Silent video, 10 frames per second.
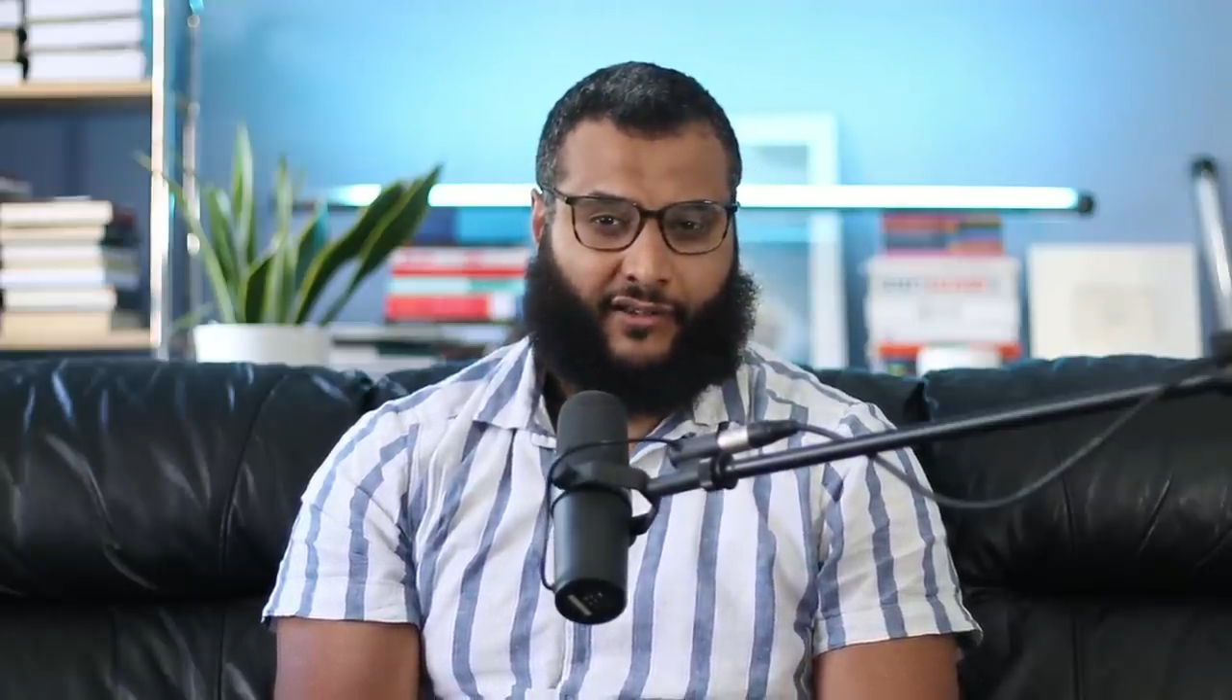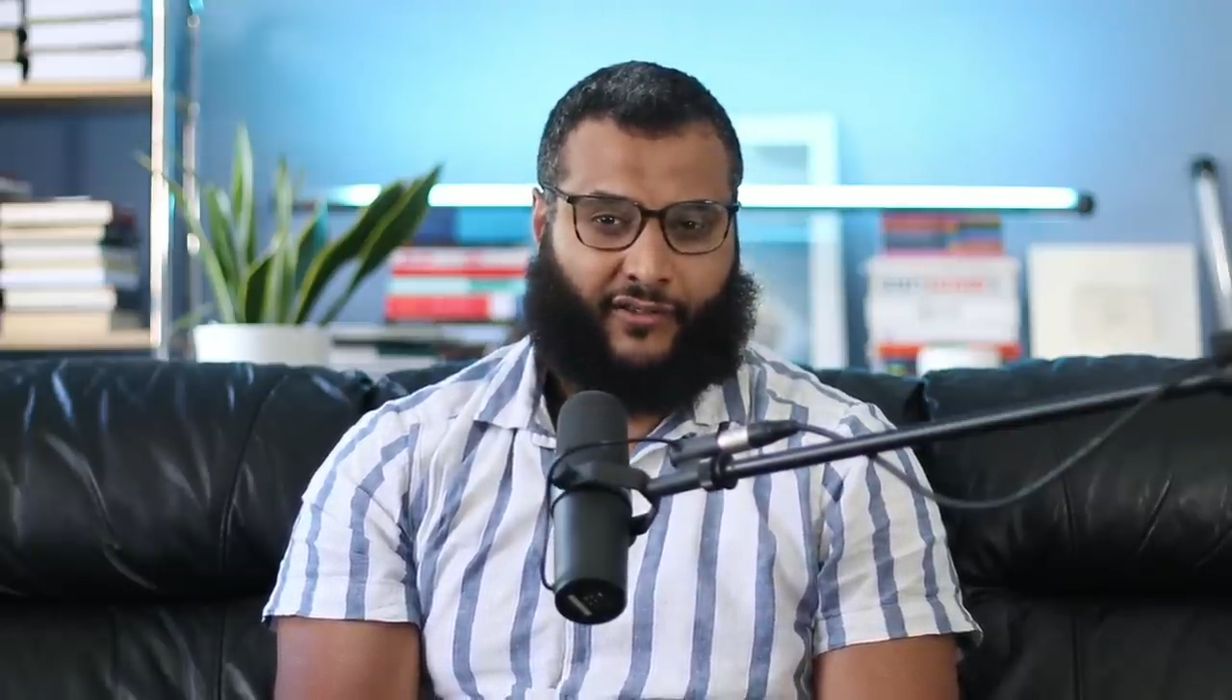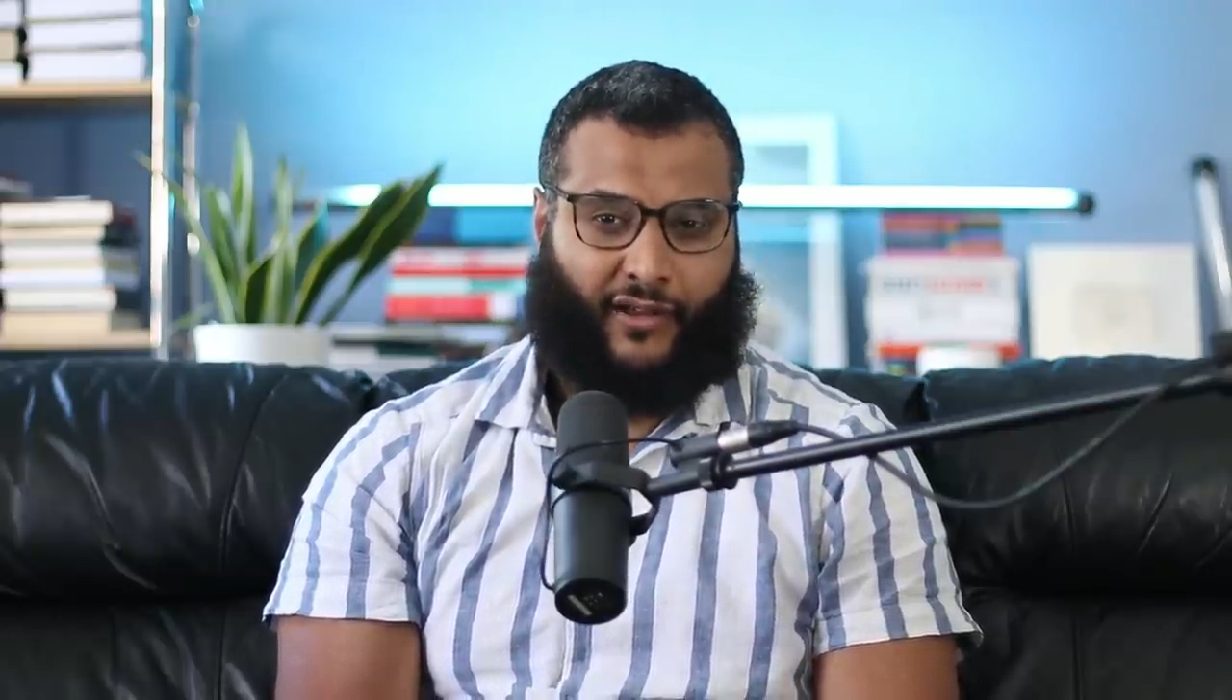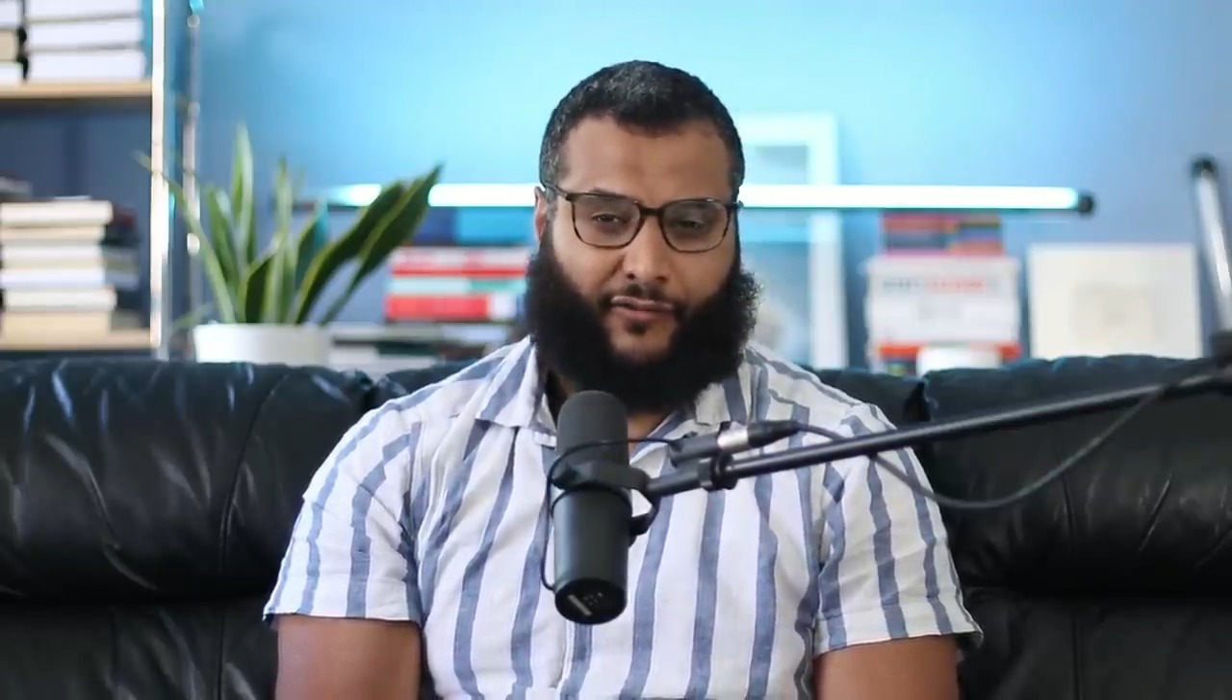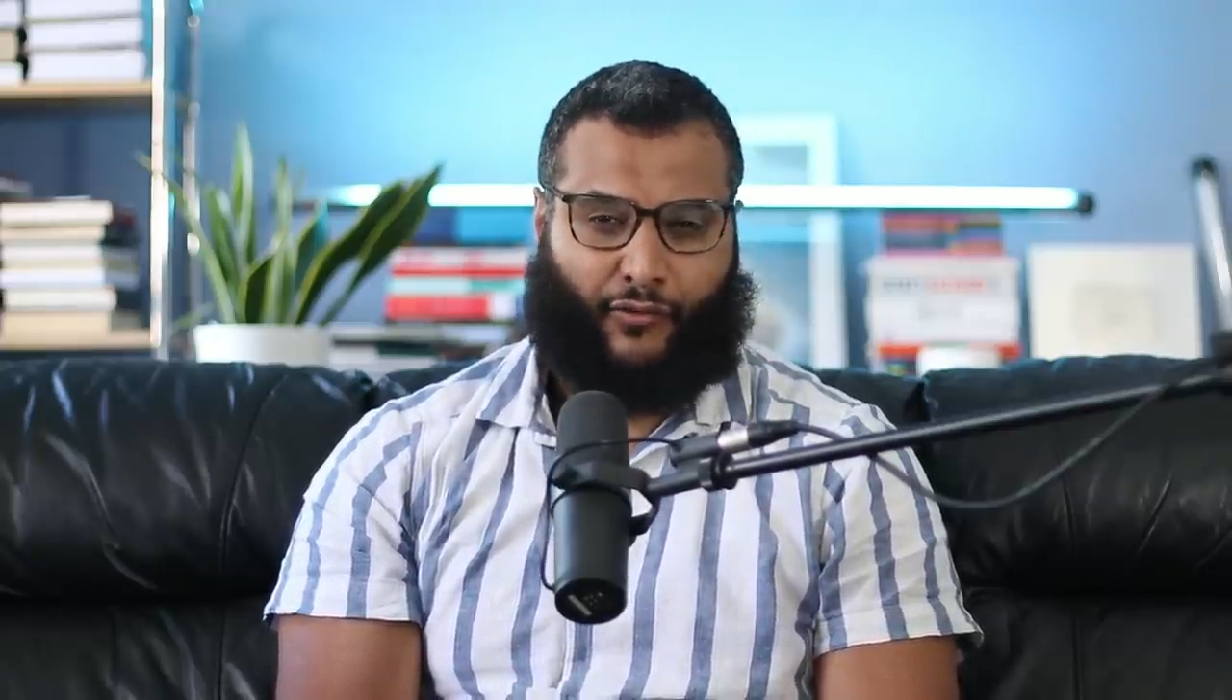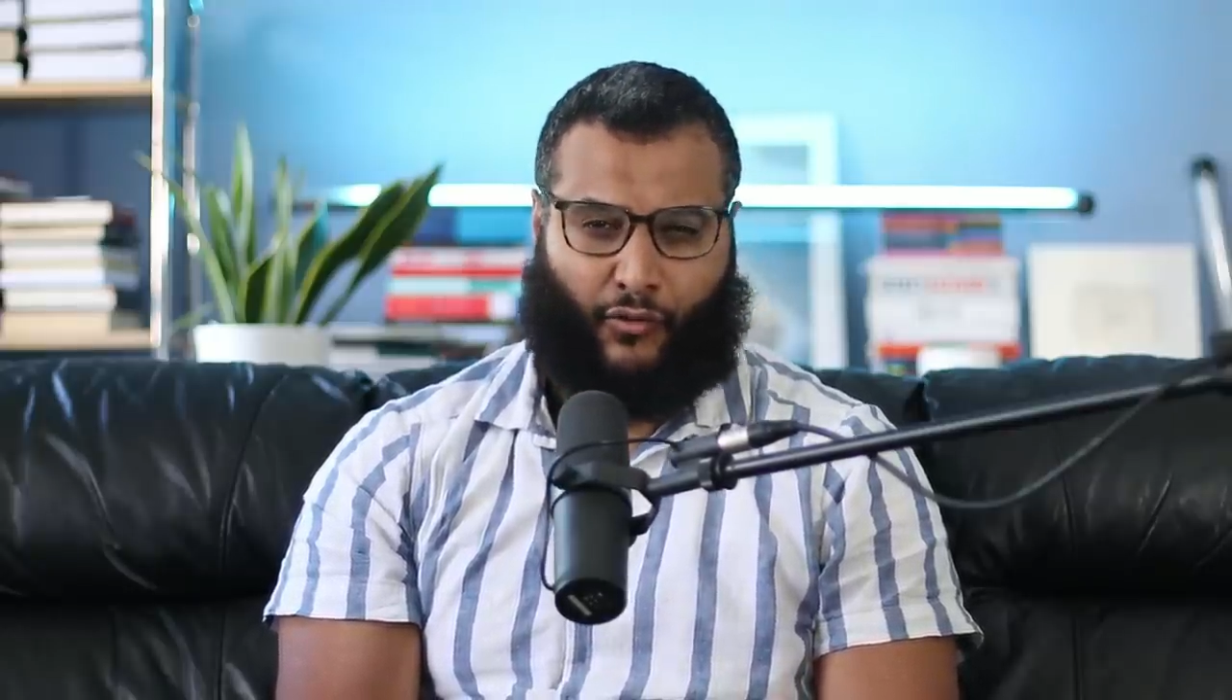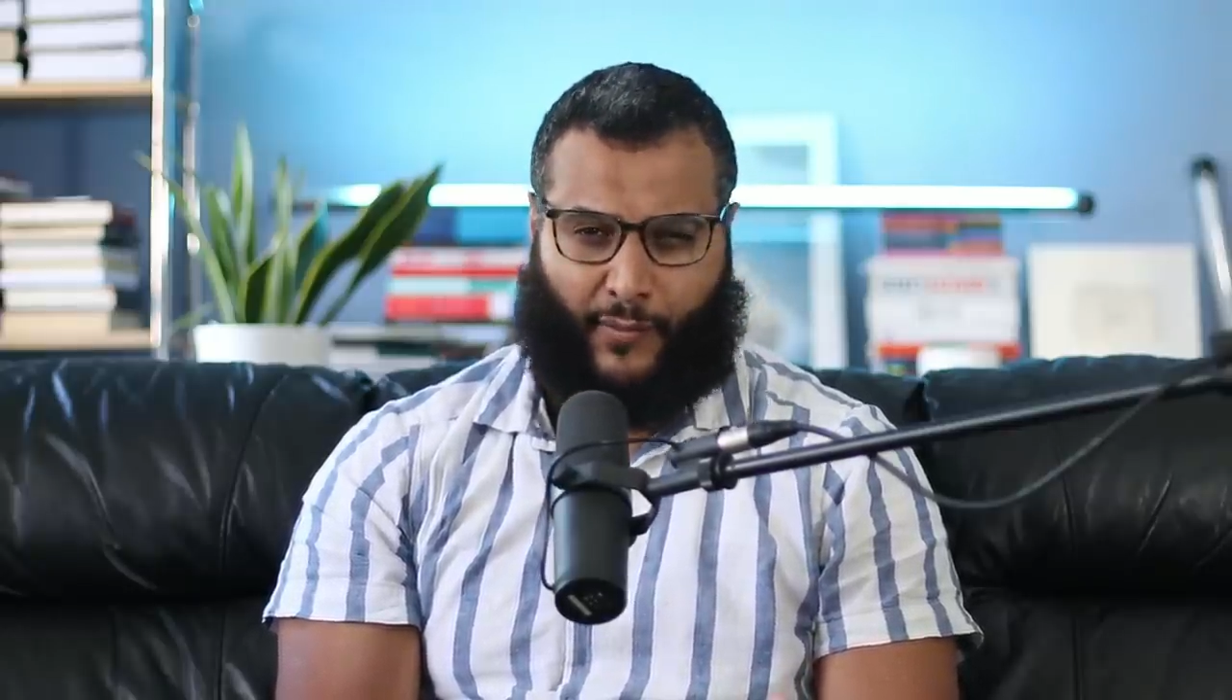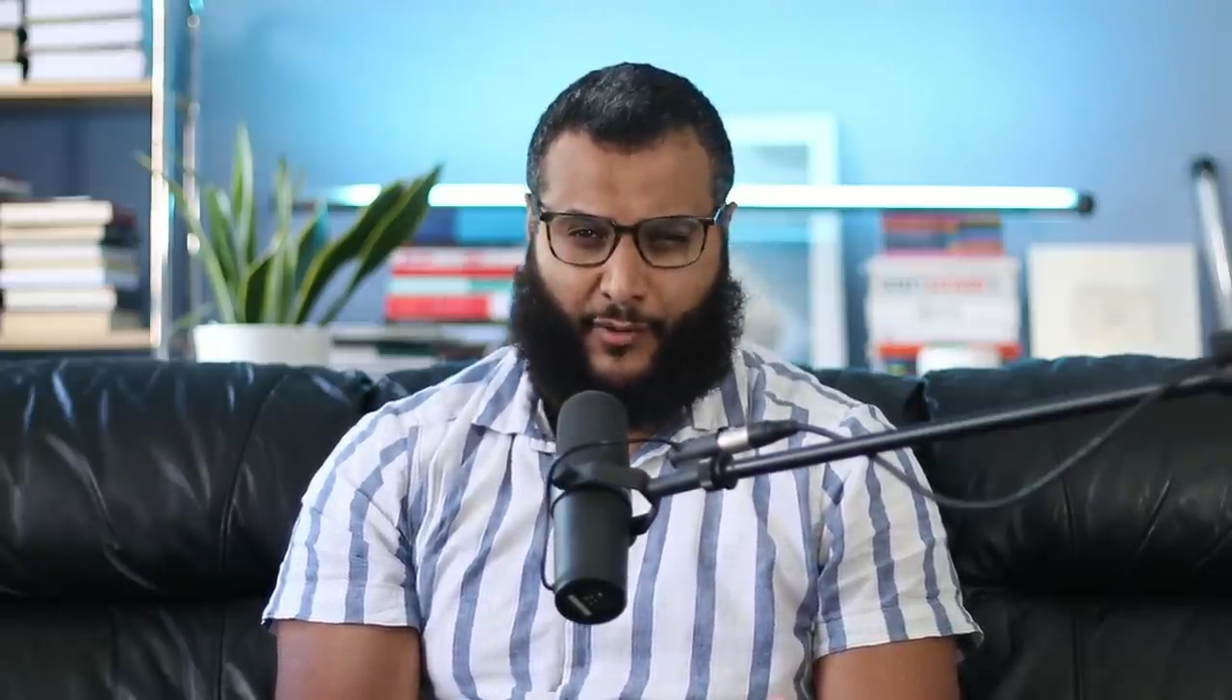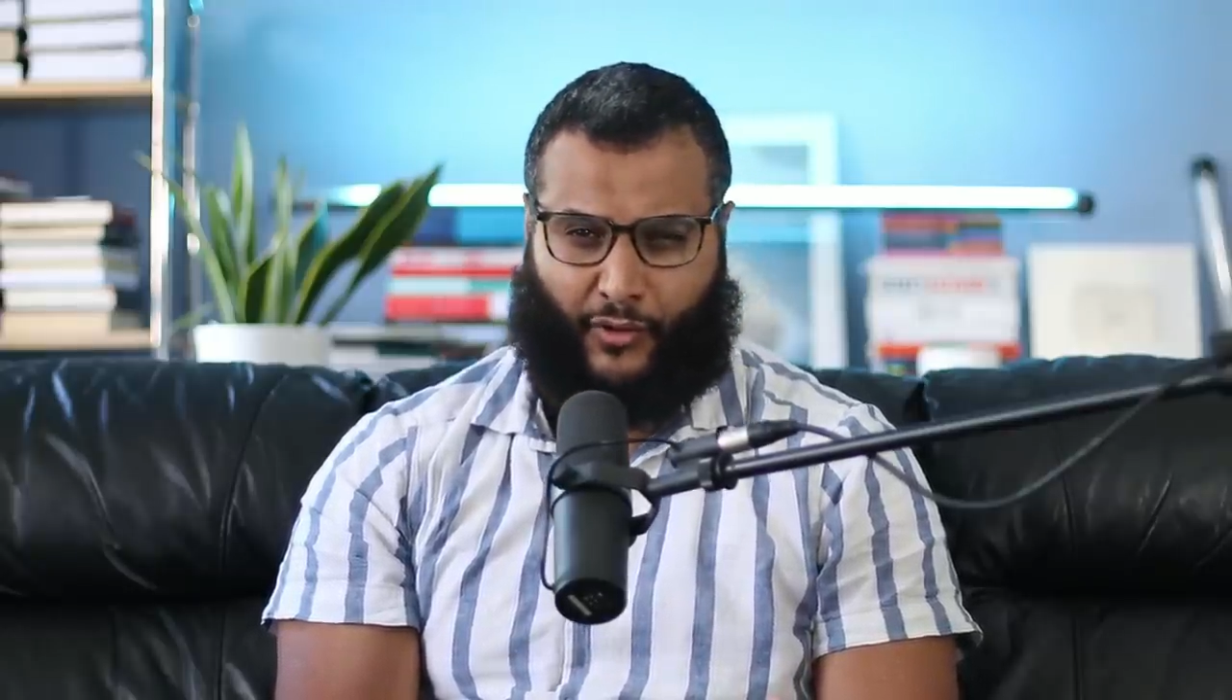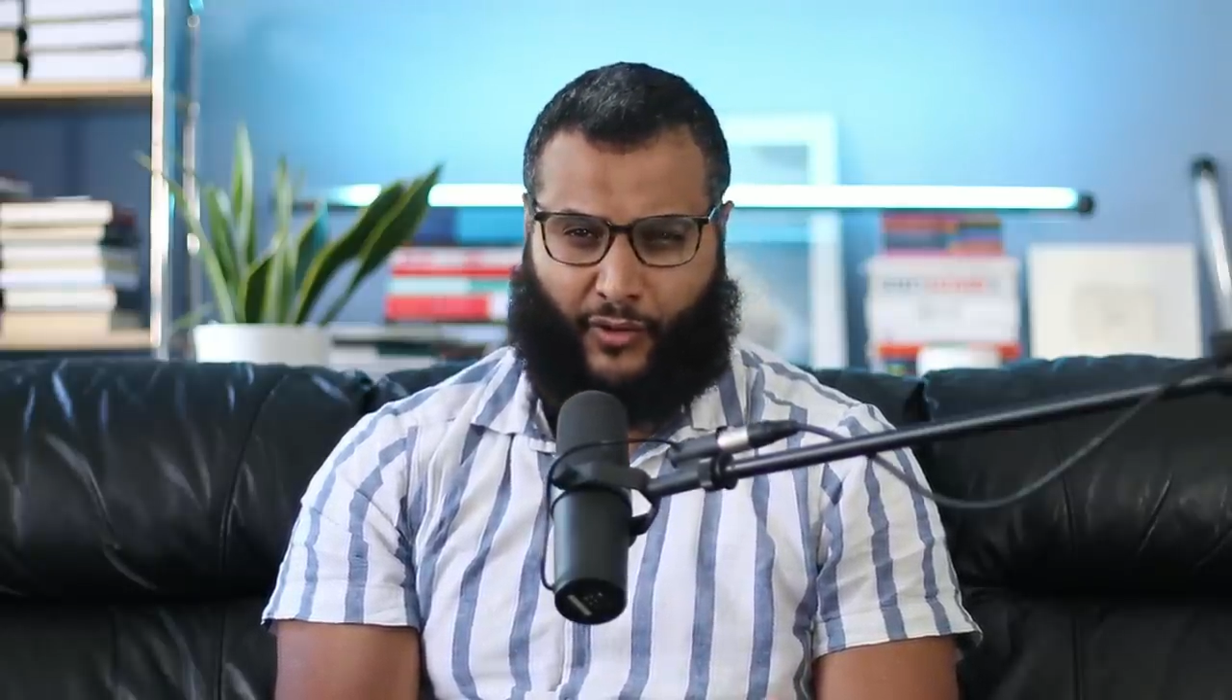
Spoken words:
that for women